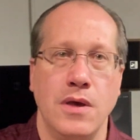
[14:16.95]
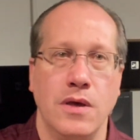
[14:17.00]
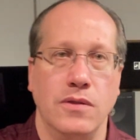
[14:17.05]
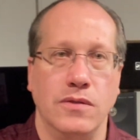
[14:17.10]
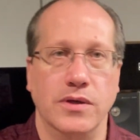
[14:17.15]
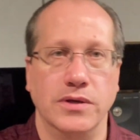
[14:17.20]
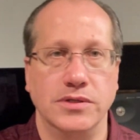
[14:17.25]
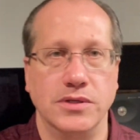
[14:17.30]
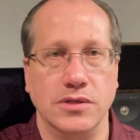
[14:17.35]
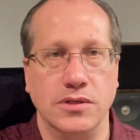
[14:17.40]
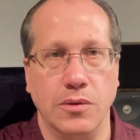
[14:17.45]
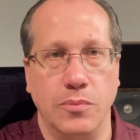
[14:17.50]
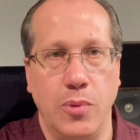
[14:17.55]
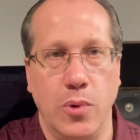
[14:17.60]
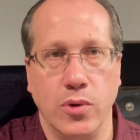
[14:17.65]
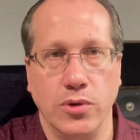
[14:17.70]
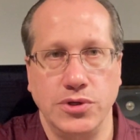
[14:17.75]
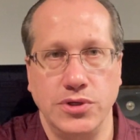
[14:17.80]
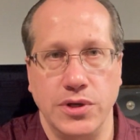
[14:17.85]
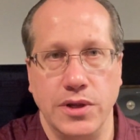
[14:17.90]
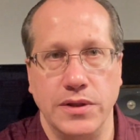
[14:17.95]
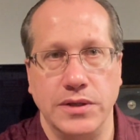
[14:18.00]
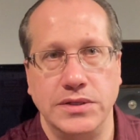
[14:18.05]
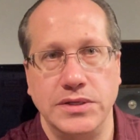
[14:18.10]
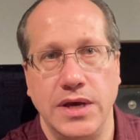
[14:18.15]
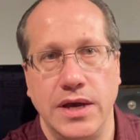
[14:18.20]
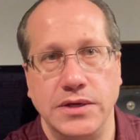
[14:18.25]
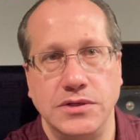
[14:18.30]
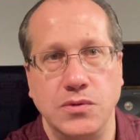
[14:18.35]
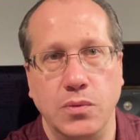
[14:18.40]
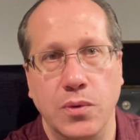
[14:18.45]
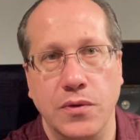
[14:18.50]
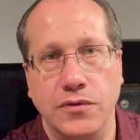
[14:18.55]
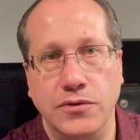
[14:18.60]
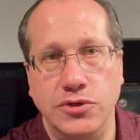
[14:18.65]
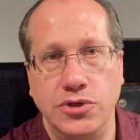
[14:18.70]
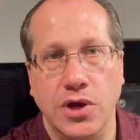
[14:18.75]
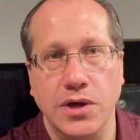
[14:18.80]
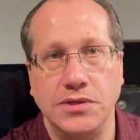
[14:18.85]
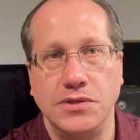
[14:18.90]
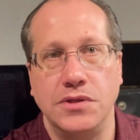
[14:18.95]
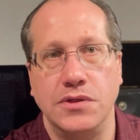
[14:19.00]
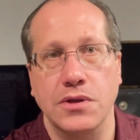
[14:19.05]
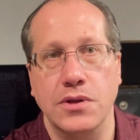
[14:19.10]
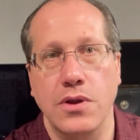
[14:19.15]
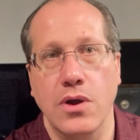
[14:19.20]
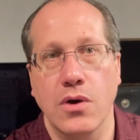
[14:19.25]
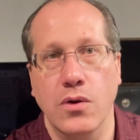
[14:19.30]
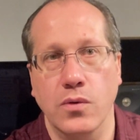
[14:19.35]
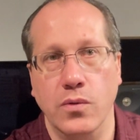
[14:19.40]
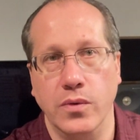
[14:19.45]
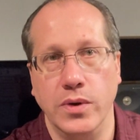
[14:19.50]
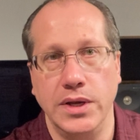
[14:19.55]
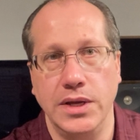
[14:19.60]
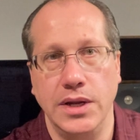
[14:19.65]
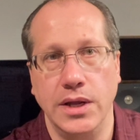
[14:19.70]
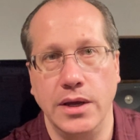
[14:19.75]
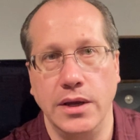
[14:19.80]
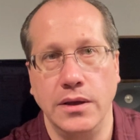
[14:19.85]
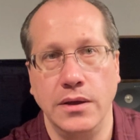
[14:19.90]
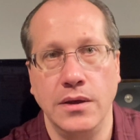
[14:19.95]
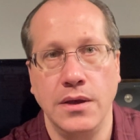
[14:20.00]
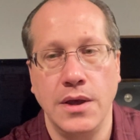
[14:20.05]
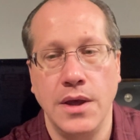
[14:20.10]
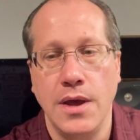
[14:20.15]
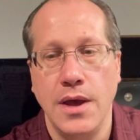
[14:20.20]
This is the portion of the test with just the note reading.